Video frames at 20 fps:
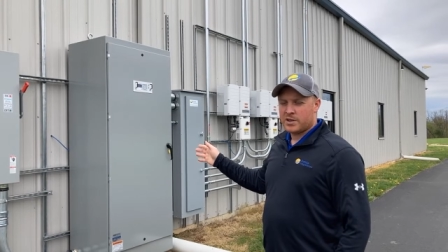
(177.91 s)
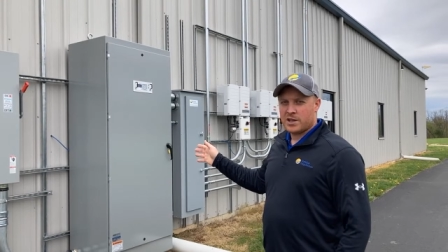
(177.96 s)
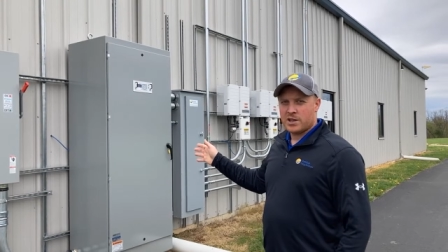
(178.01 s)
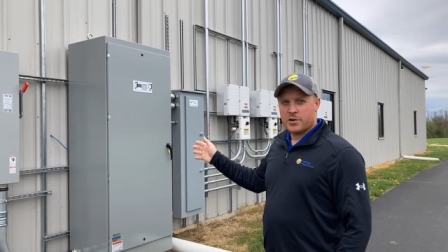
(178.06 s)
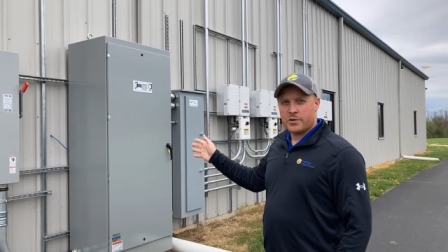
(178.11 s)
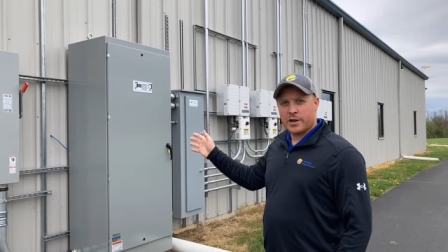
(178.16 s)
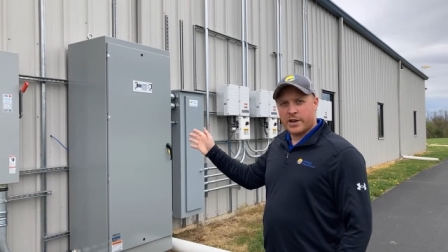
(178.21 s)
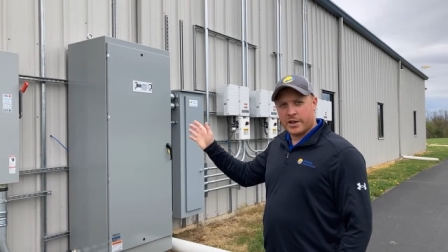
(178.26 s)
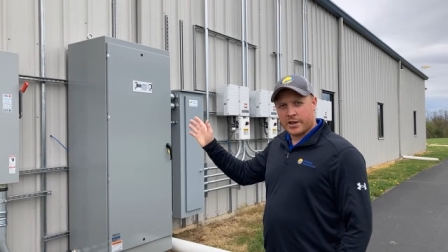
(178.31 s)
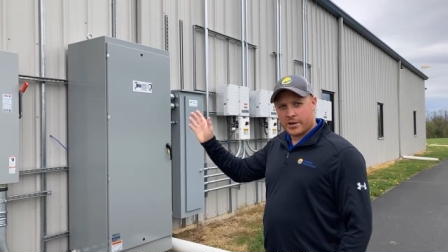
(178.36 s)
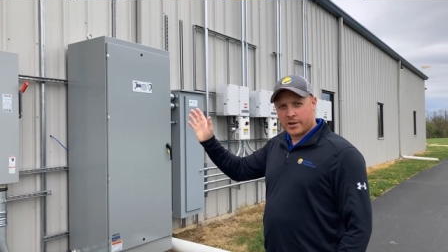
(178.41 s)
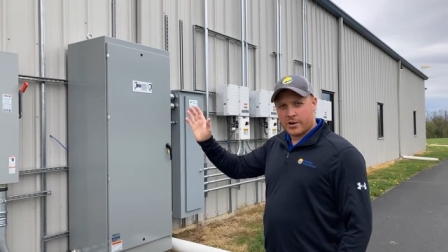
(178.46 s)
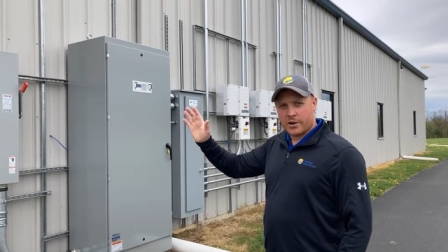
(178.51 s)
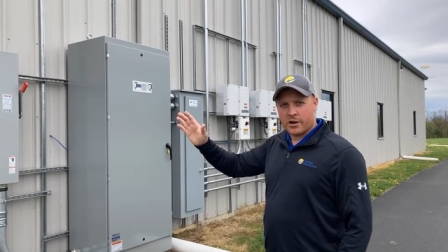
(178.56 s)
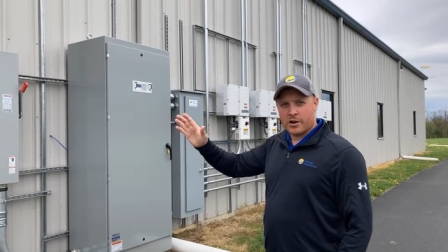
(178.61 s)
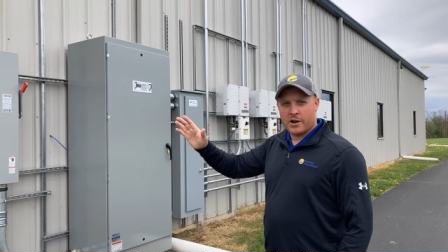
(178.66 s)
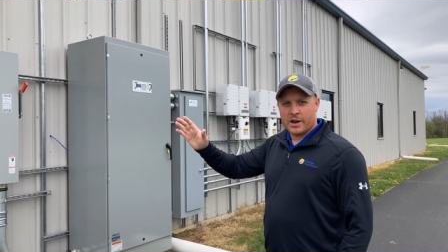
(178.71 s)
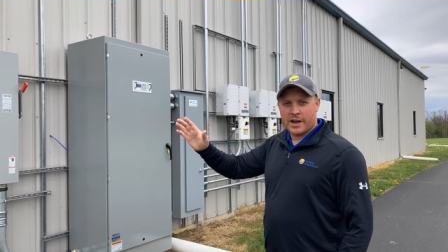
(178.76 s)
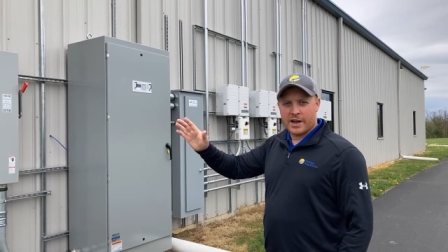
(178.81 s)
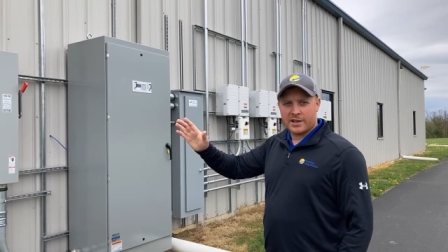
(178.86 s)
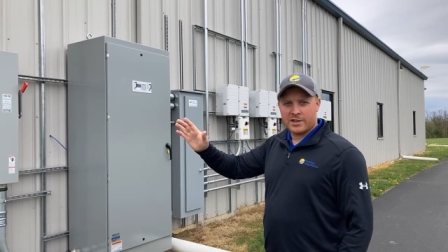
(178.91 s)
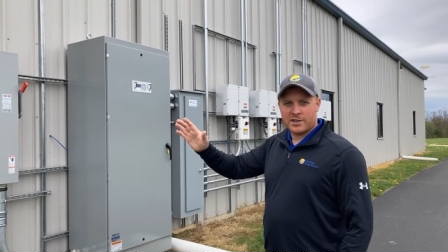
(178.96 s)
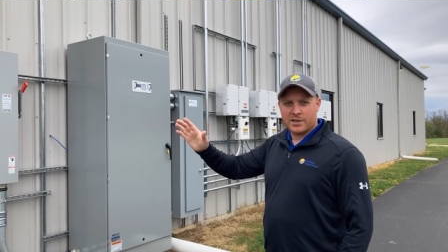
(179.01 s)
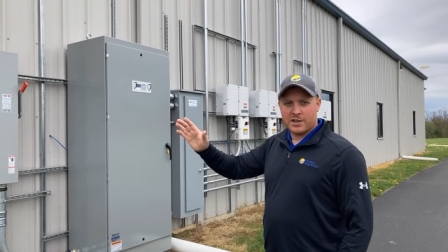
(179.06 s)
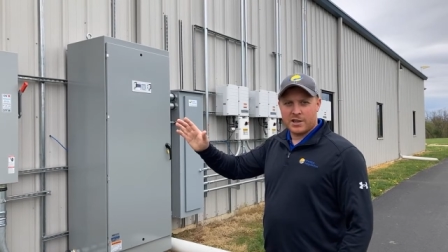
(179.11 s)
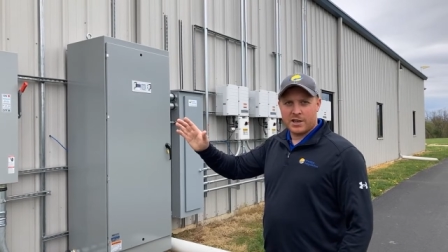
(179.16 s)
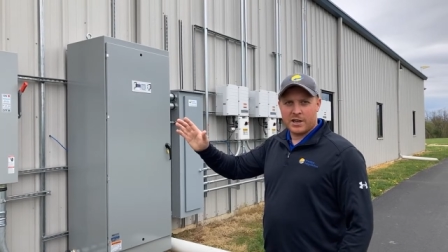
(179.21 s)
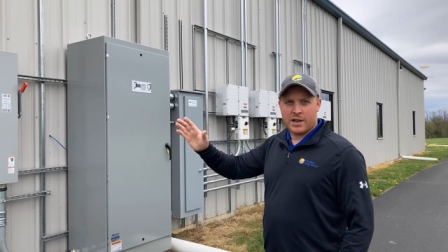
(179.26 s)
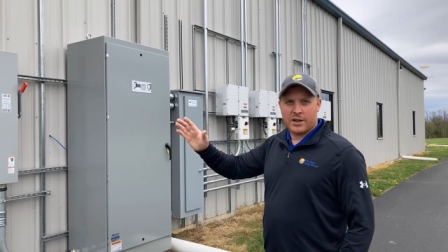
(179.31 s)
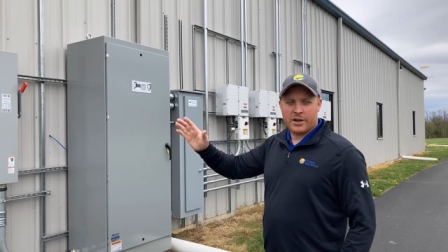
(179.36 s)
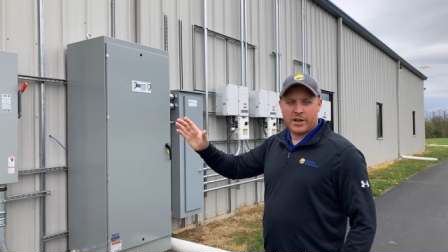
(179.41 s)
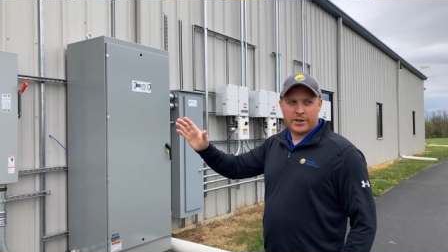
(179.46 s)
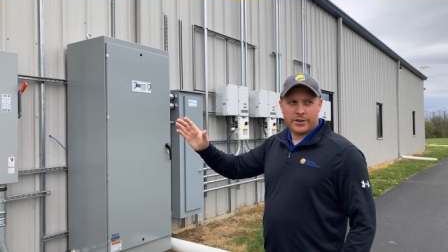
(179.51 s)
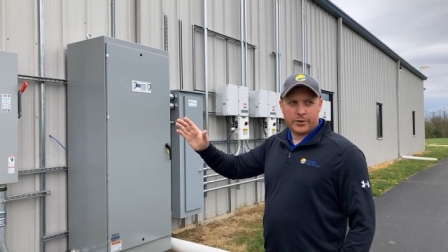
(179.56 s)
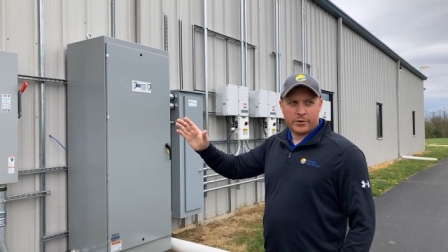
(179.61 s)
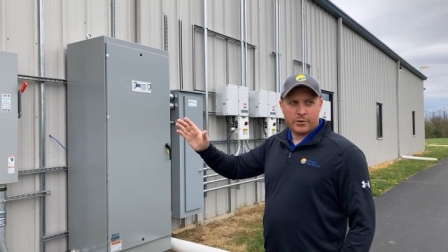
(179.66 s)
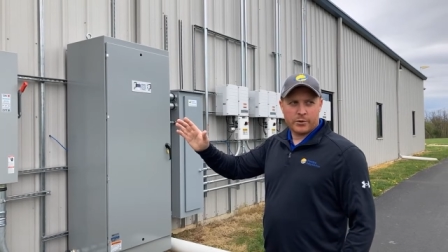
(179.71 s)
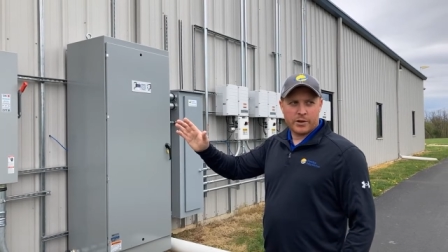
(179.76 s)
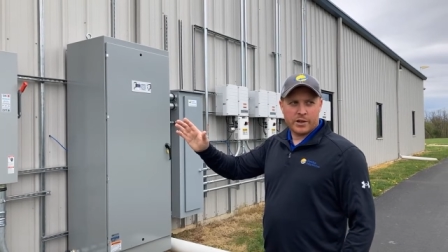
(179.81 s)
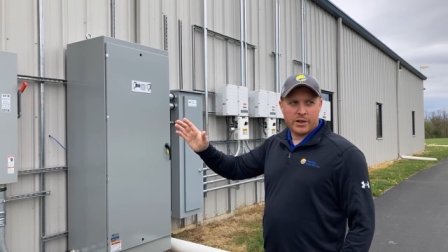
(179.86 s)
say you had a car accident out on the
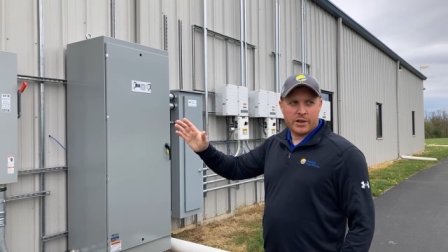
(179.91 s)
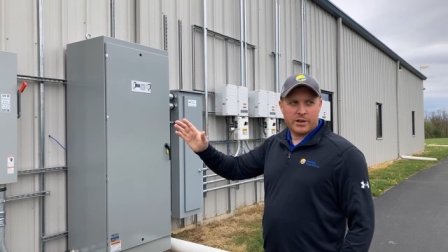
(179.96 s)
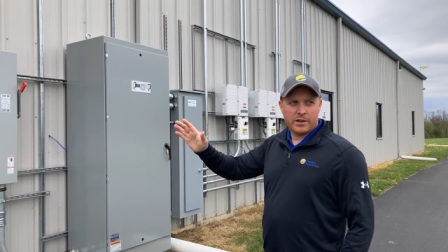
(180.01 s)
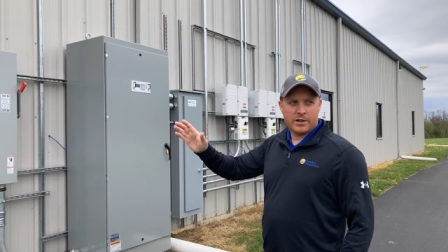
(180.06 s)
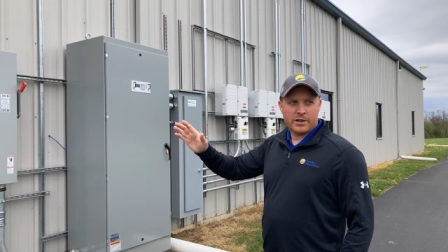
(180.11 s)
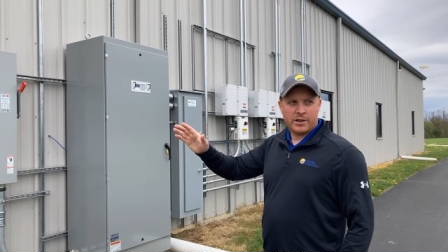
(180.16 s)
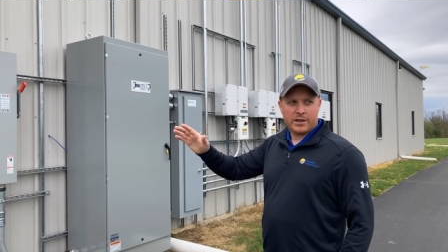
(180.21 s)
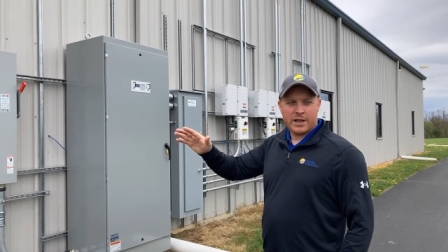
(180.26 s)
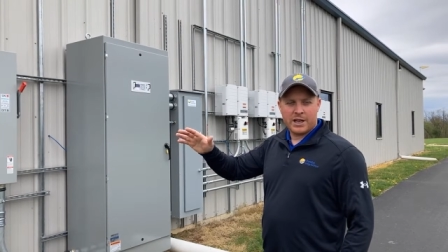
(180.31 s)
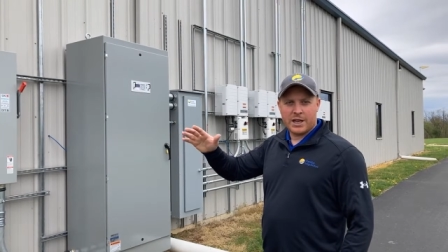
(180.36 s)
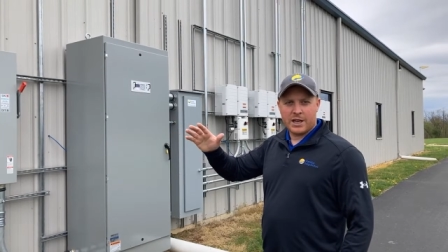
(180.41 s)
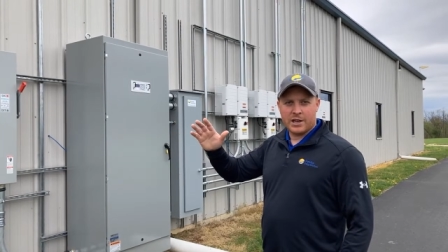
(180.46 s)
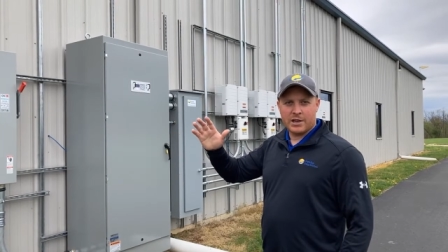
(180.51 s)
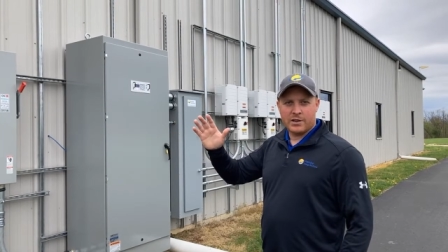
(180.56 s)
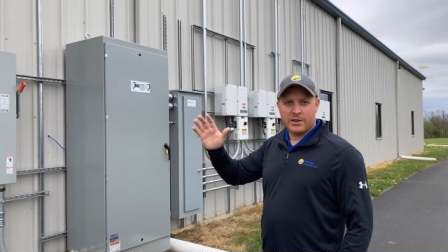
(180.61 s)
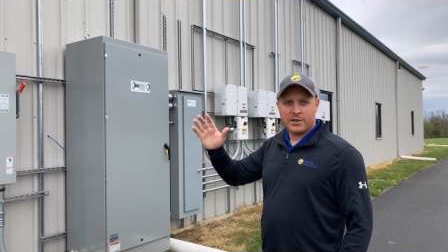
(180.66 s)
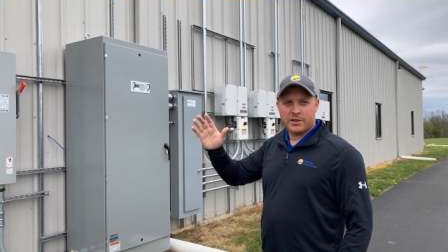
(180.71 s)
grid and